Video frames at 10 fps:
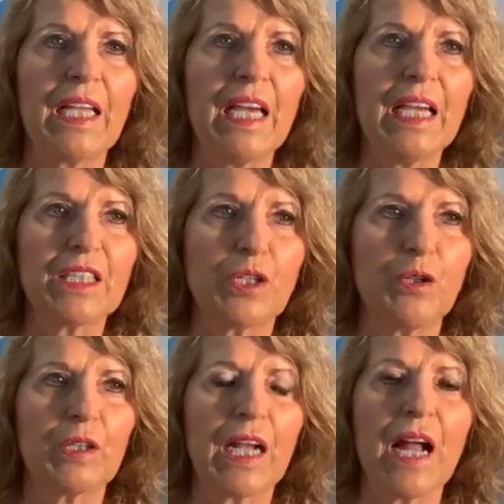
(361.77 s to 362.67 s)
Yes,
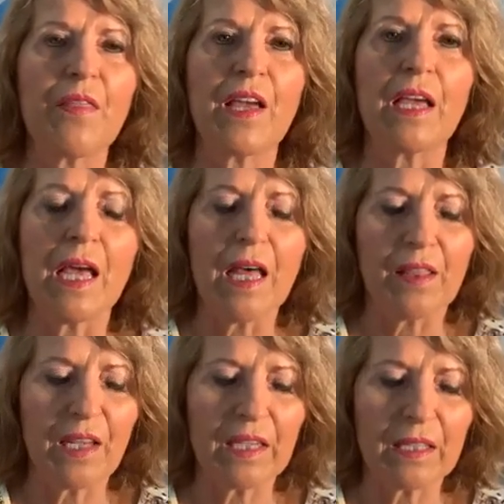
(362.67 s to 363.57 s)
Lord God,
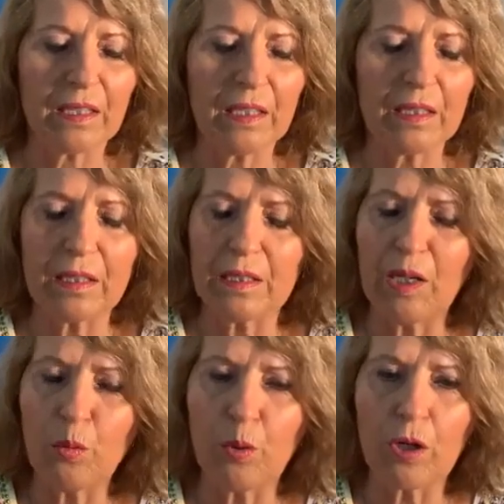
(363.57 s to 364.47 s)

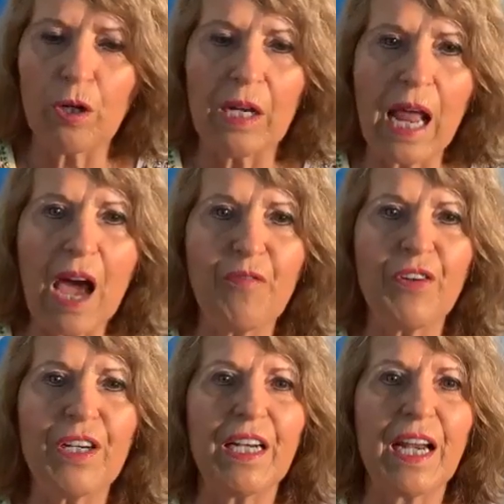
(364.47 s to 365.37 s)
the world
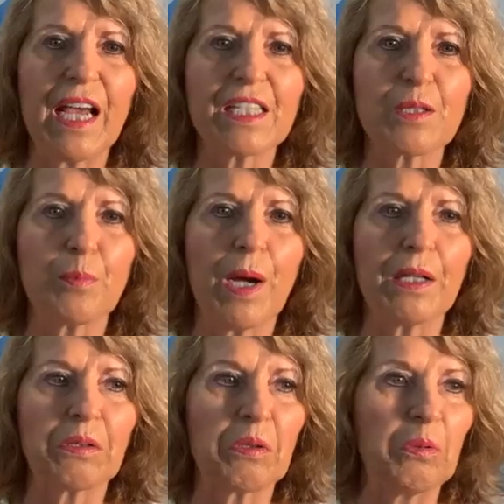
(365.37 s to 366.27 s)
laughing at us,
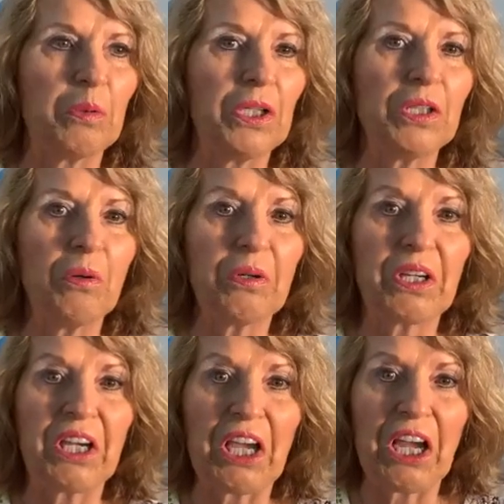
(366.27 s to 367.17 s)
but we
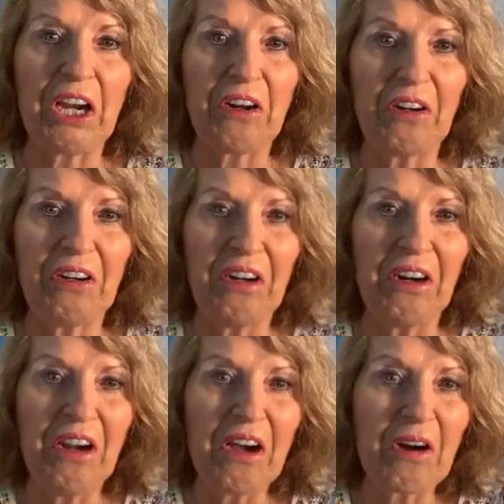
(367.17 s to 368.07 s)
don't
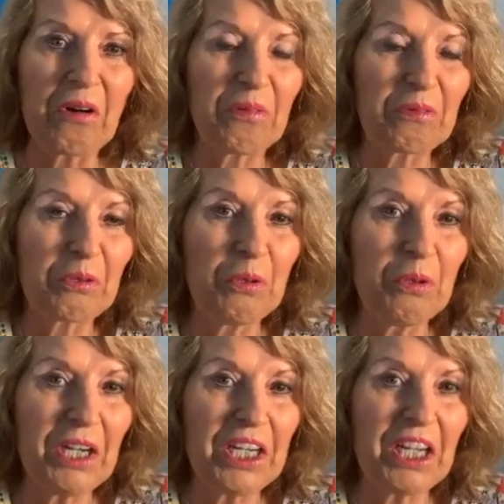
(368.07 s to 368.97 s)
care. Do
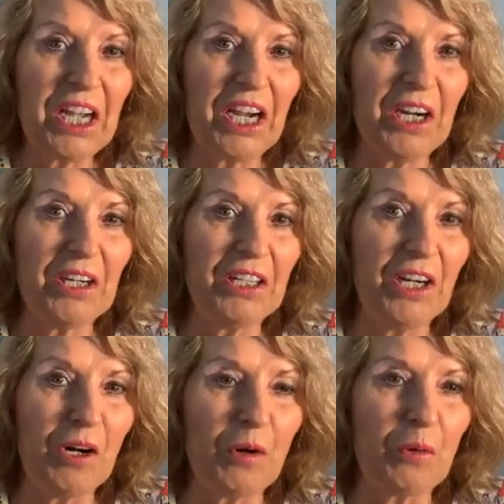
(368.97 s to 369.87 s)
we care?
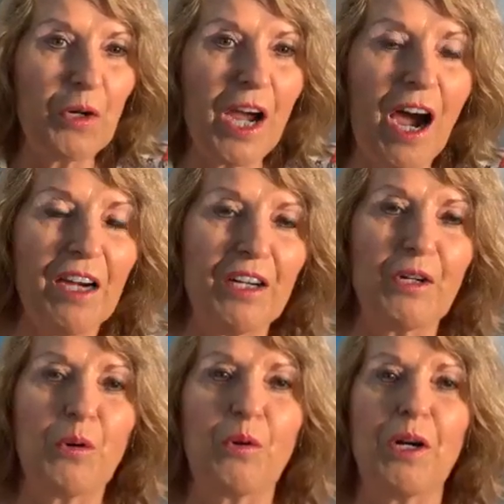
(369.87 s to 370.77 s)
No, we are
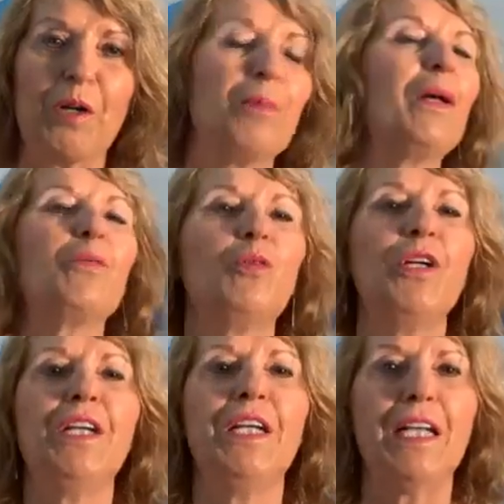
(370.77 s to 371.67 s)
in the world, but
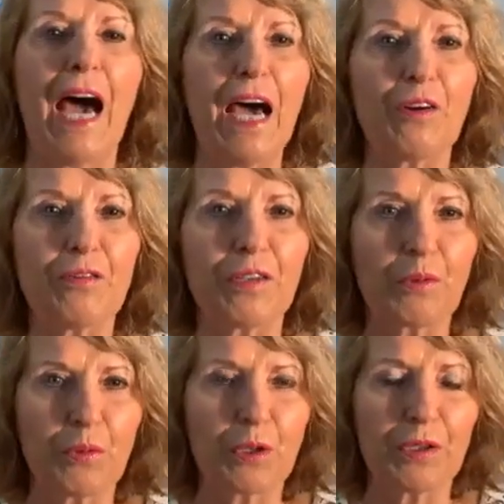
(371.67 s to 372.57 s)
we're not of
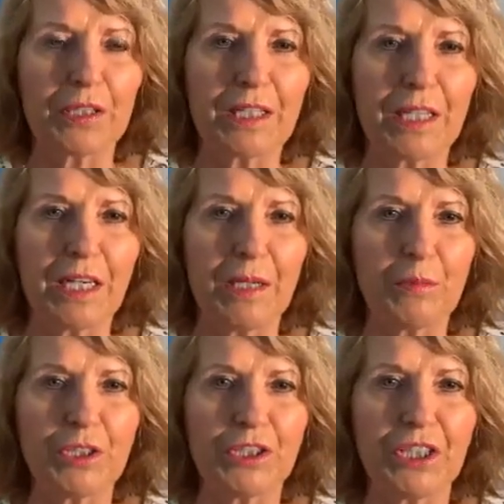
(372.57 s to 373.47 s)
the world in the
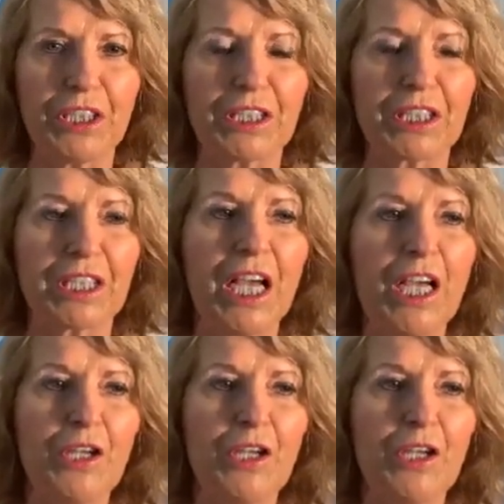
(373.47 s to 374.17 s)
name of Jesus.